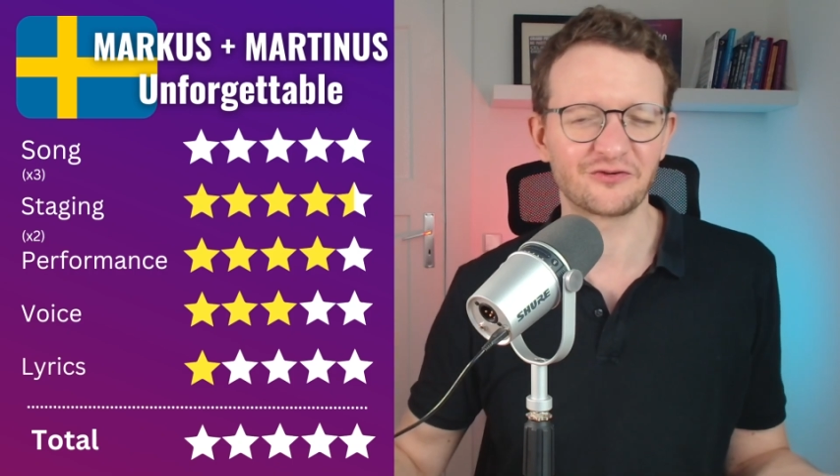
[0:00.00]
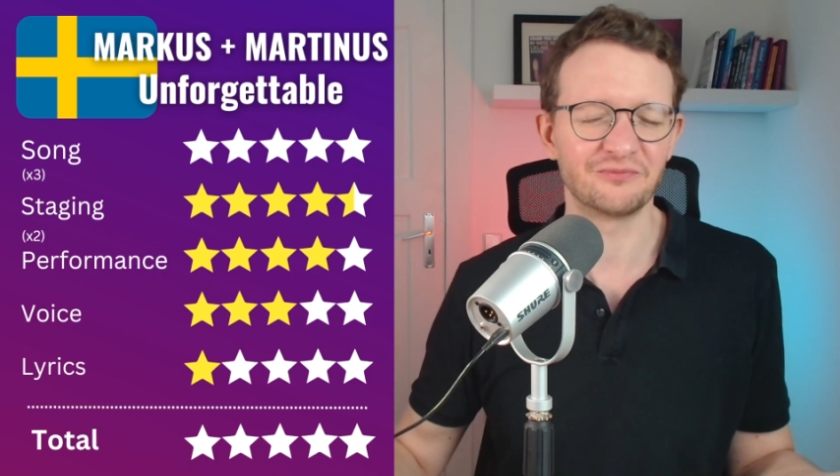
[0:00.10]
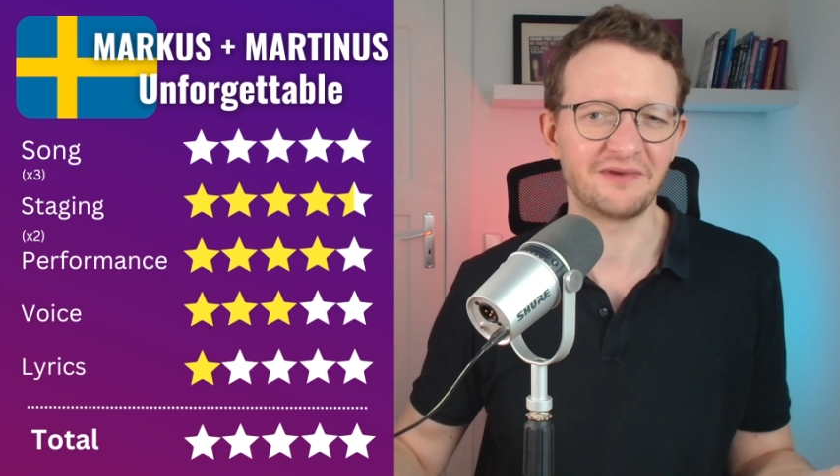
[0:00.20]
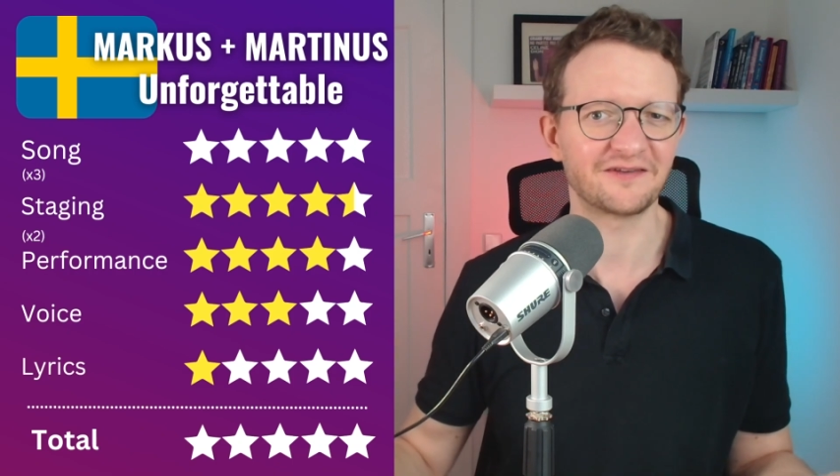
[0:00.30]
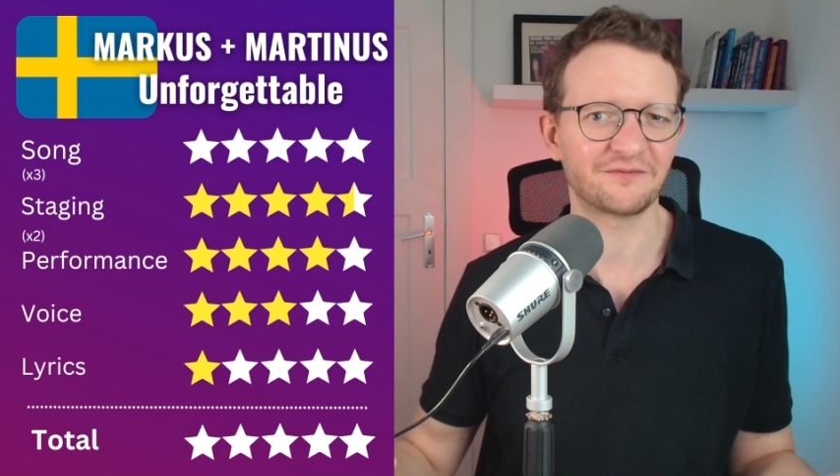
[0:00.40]

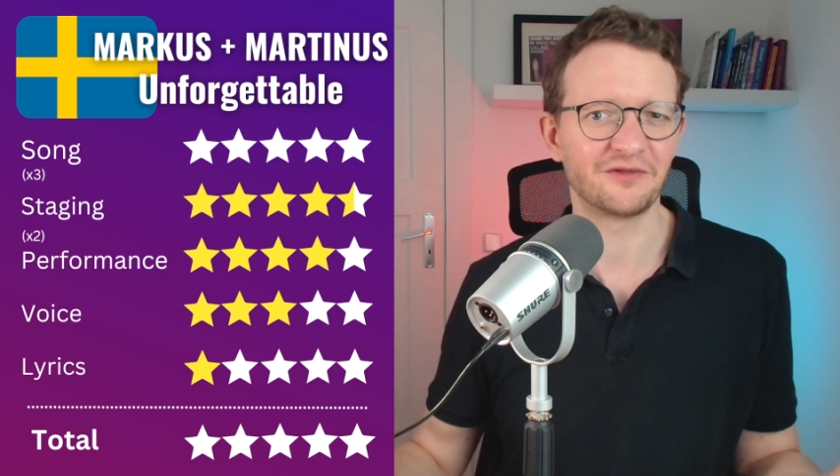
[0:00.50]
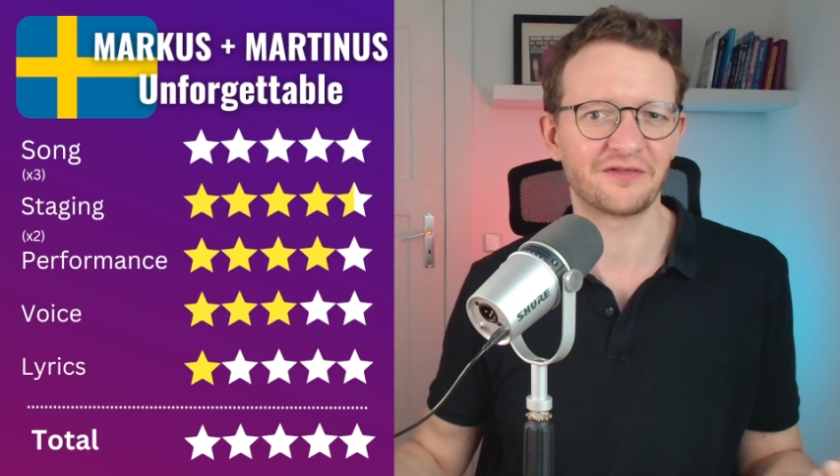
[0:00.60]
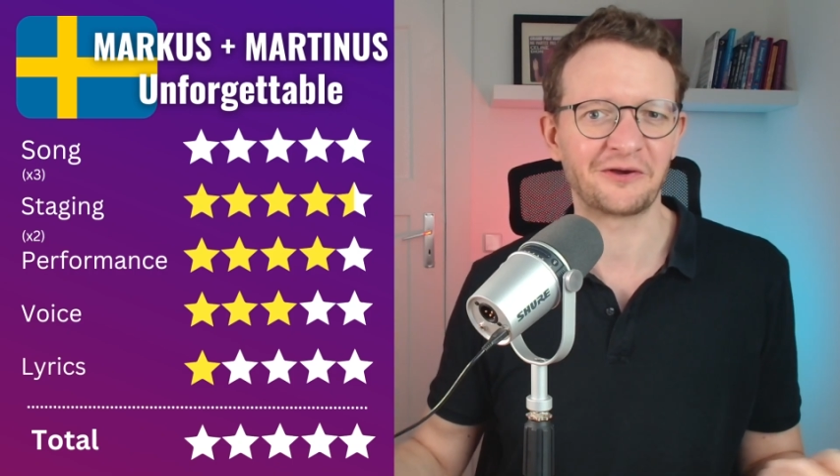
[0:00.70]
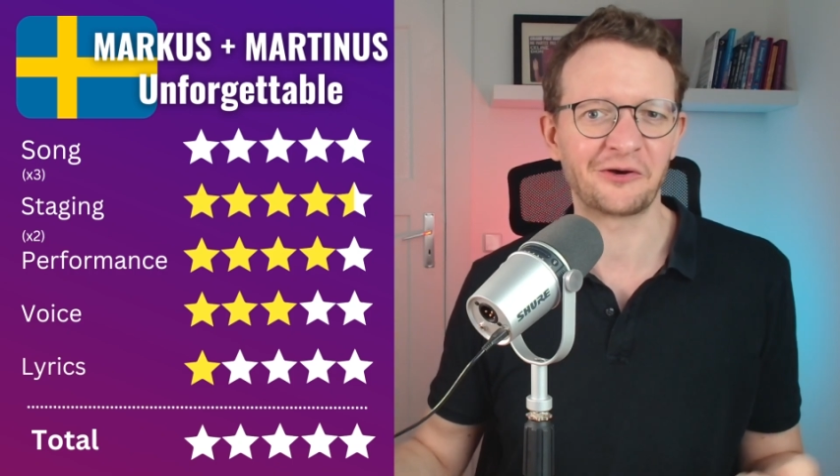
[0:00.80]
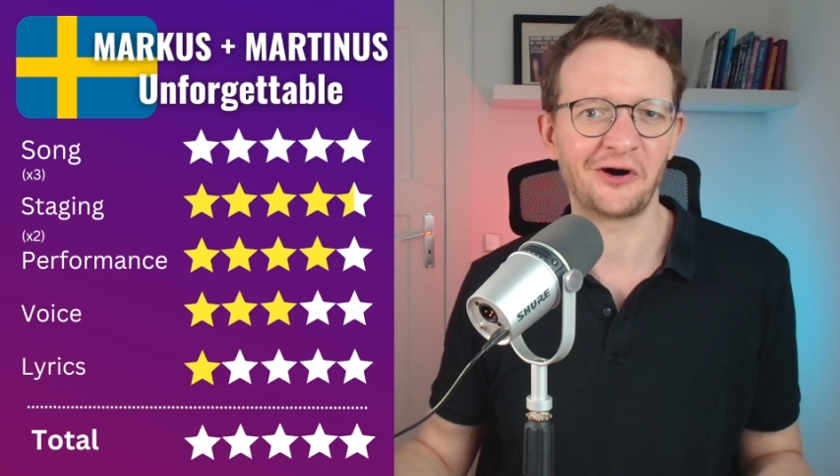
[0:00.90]
makes me
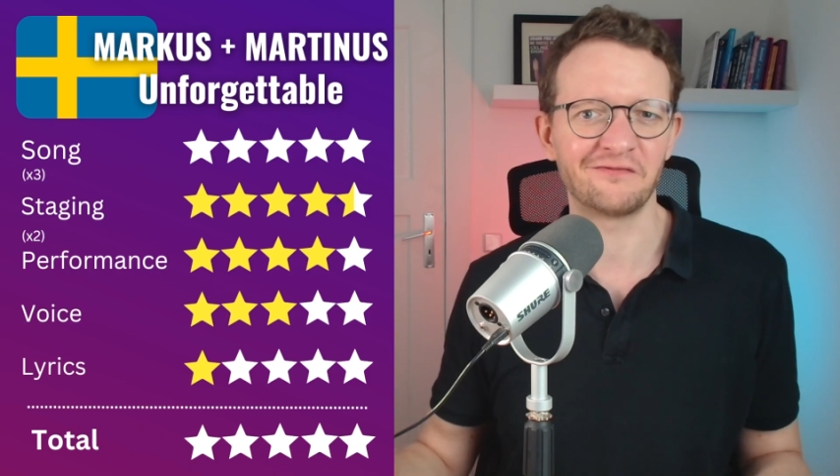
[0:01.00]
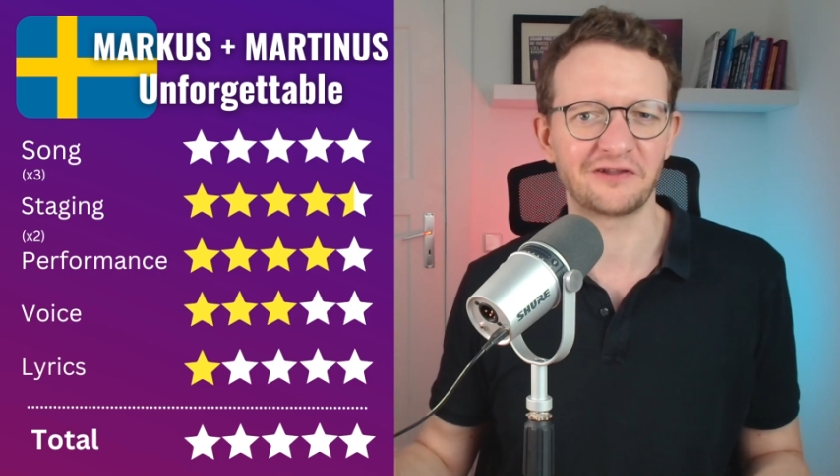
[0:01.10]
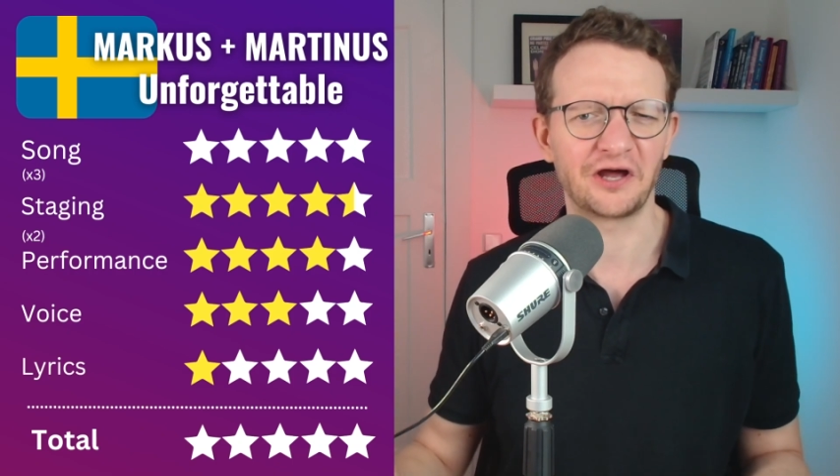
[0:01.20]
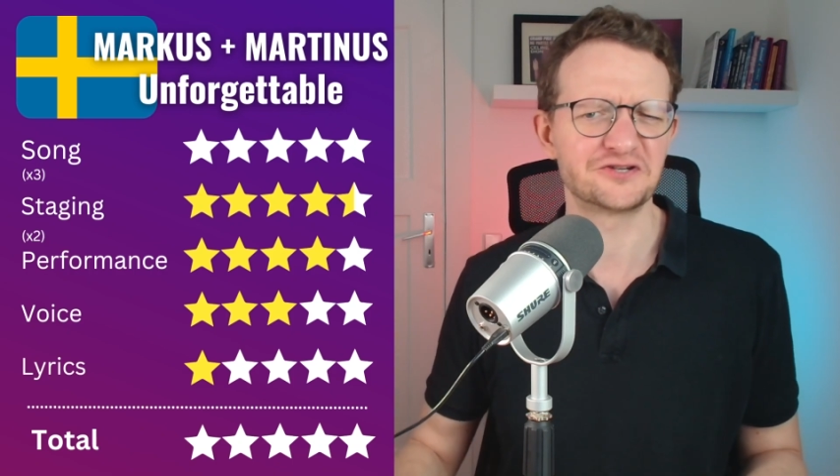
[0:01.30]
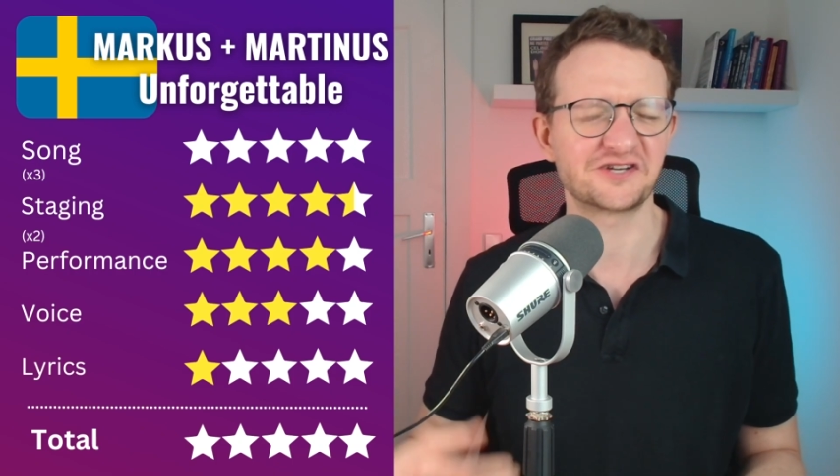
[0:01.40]
think of
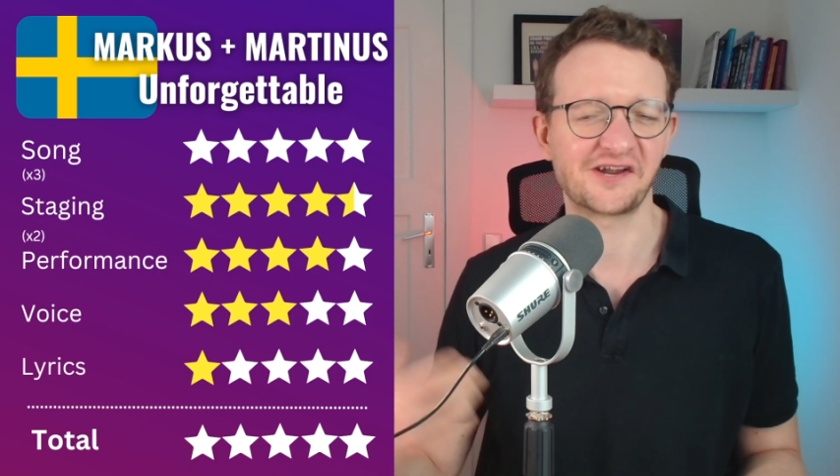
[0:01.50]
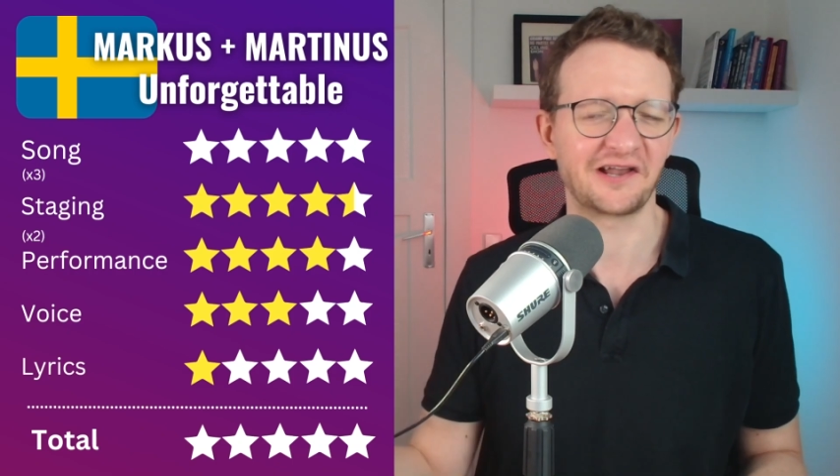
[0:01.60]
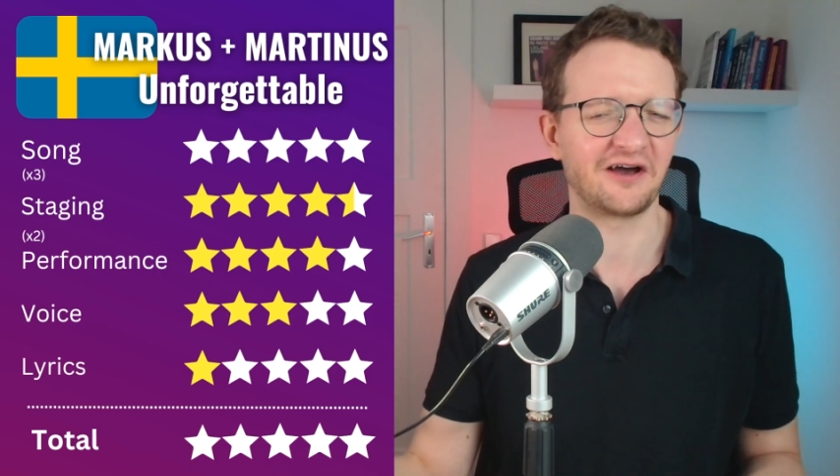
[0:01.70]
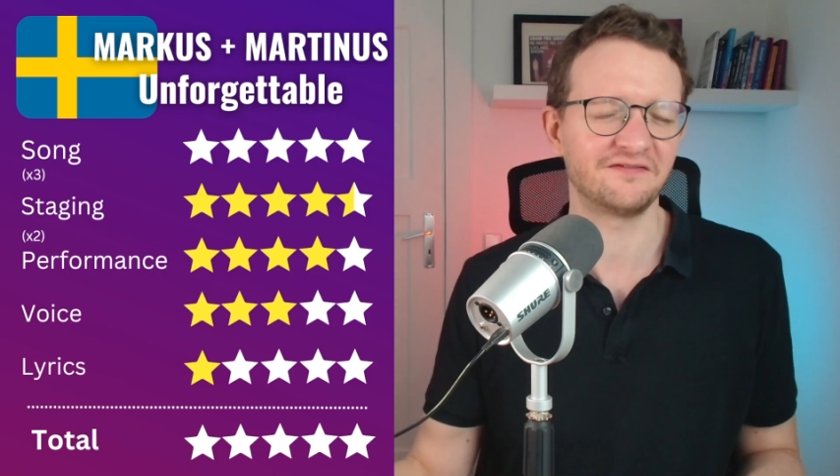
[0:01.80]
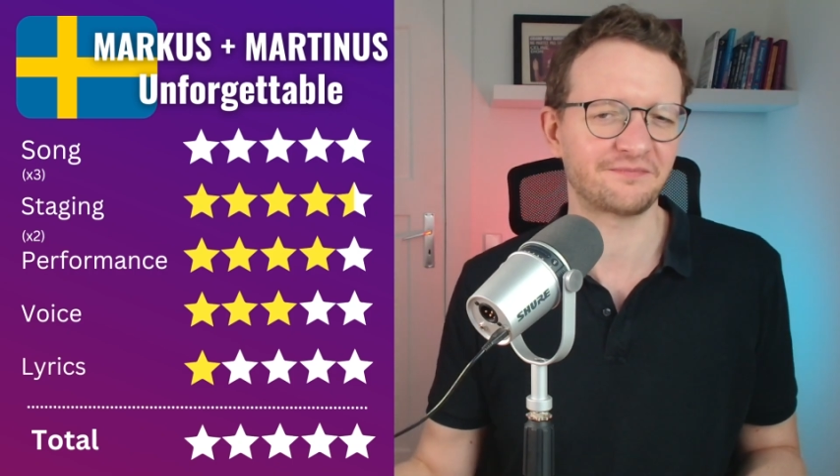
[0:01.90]
Larger Than
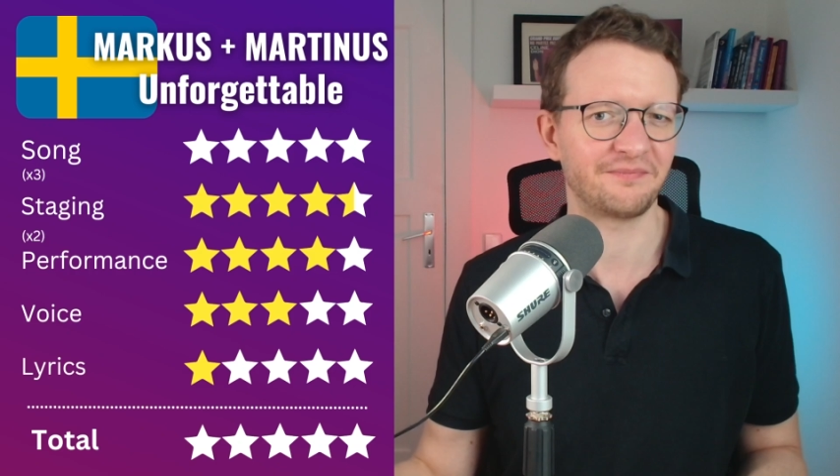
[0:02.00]
Life